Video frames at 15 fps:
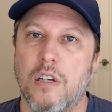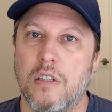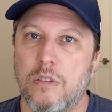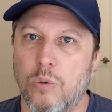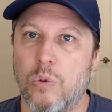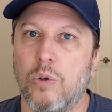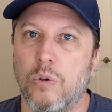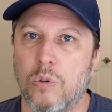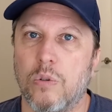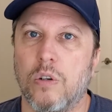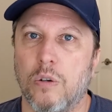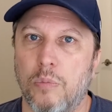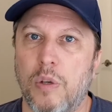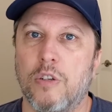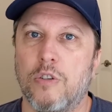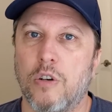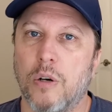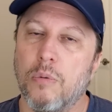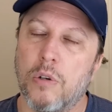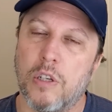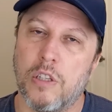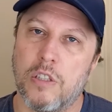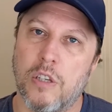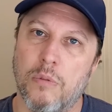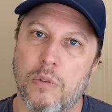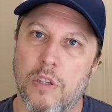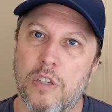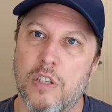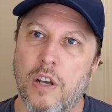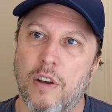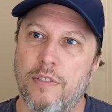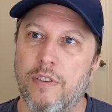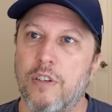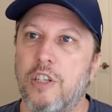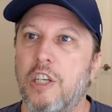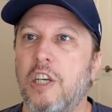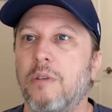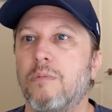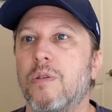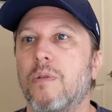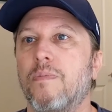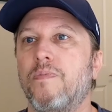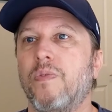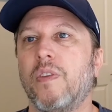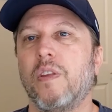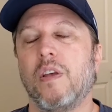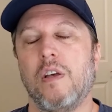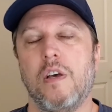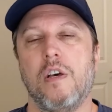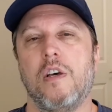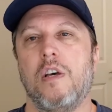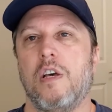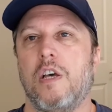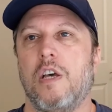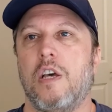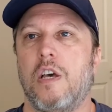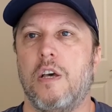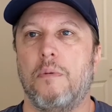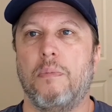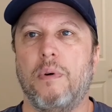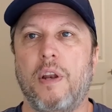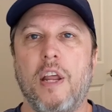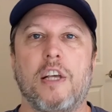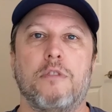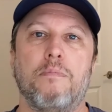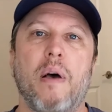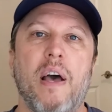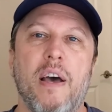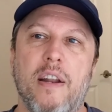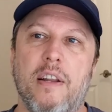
we're going to be in trouble against some of these tougher teams. And my next bad